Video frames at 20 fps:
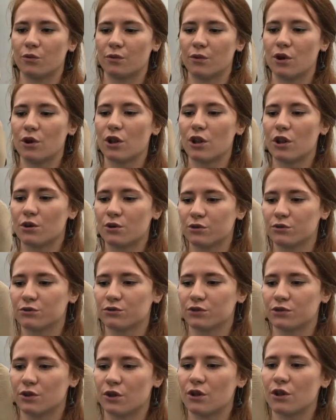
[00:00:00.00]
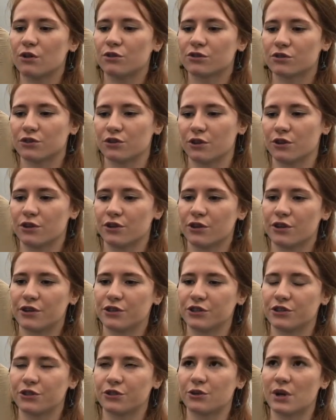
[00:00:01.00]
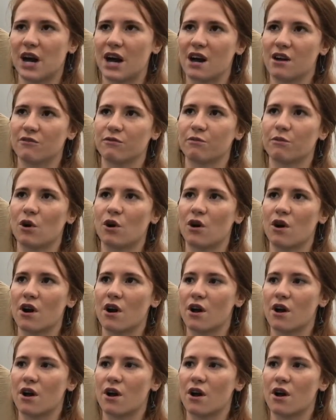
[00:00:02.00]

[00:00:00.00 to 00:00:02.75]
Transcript: allows the soldier to have more,